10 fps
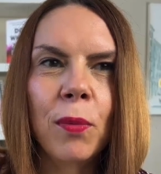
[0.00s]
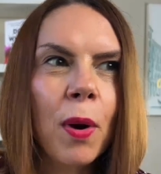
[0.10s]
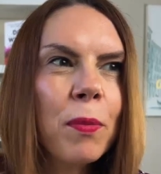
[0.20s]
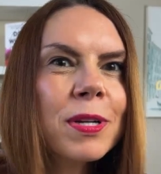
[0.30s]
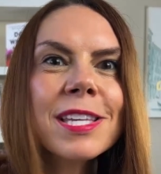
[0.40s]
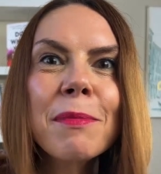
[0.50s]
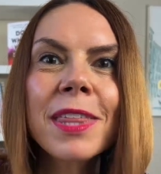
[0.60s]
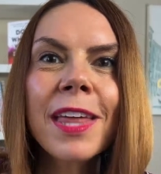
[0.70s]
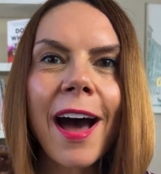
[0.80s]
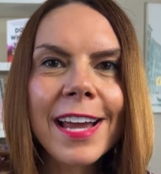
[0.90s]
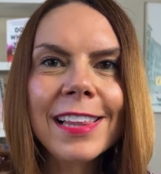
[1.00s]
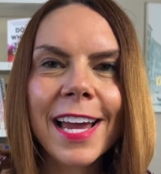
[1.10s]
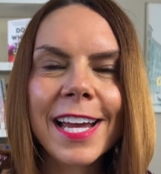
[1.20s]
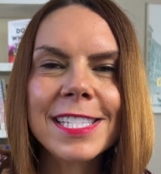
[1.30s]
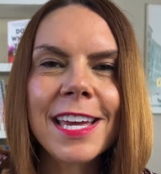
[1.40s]
What were some of the
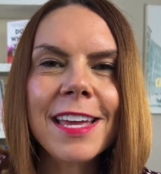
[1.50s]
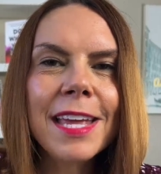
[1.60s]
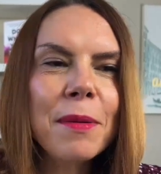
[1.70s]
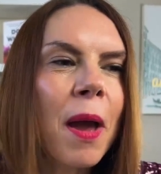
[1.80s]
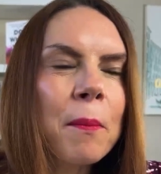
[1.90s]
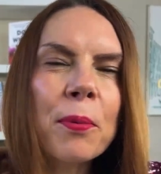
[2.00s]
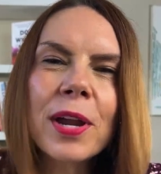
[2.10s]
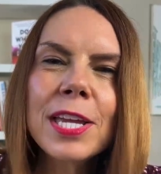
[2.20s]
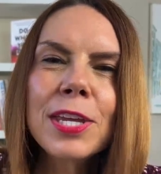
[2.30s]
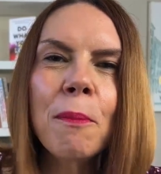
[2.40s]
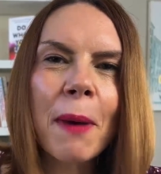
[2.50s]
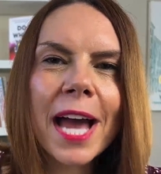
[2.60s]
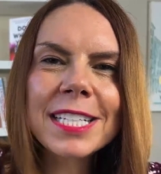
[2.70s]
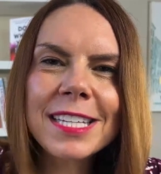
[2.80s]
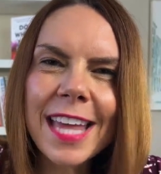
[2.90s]
highlights? And they bring you
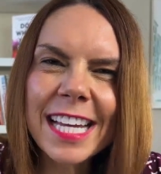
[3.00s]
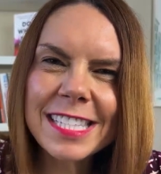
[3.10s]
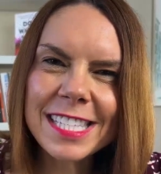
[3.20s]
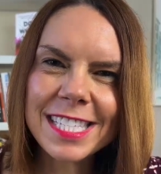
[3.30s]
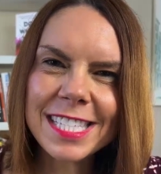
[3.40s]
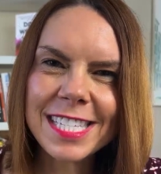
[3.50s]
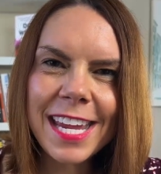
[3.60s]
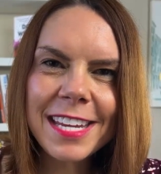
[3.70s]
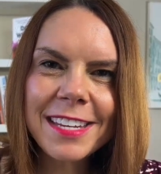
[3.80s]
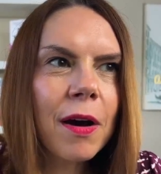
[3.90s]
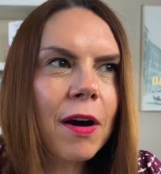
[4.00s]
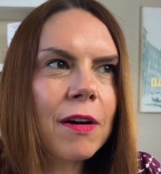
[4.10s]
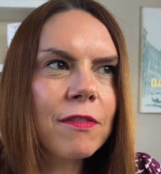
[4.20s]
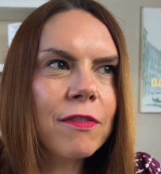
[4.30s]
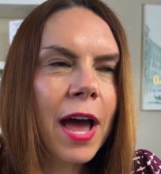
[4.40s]
back to that state
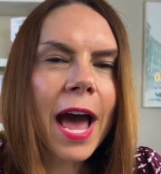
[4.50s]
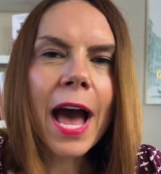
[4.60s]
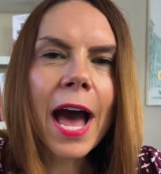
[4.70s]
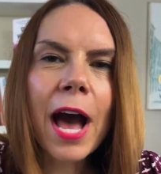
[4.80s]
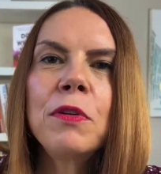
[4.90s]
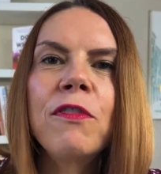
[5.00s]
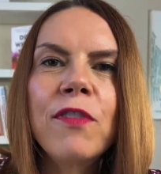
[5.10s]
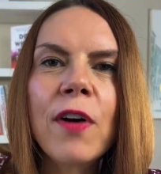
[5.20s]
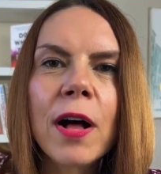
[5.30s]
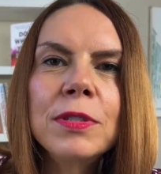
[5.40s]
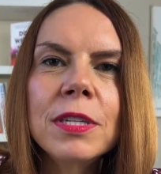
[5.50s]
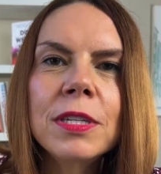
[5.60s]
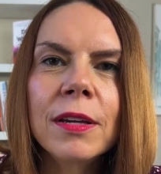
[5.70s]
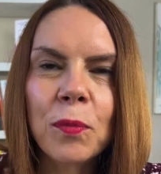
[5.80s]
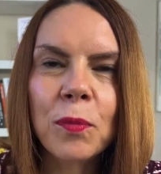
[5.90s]
of how you felt
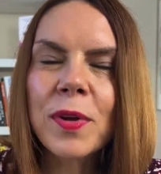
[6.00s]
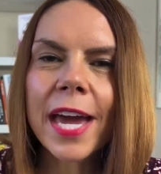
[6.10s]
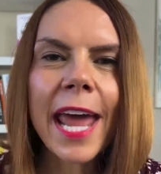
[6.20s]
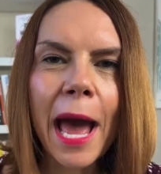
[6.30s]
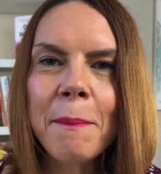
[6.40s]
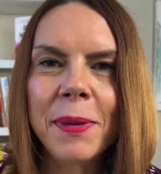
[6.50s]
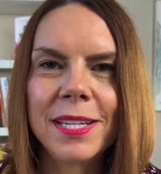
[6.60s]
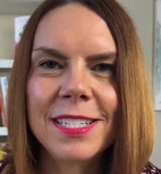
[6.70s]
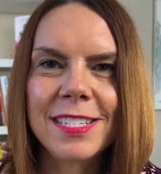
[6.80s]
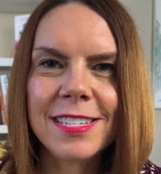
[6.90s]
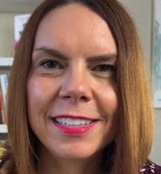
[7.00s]
when that happened.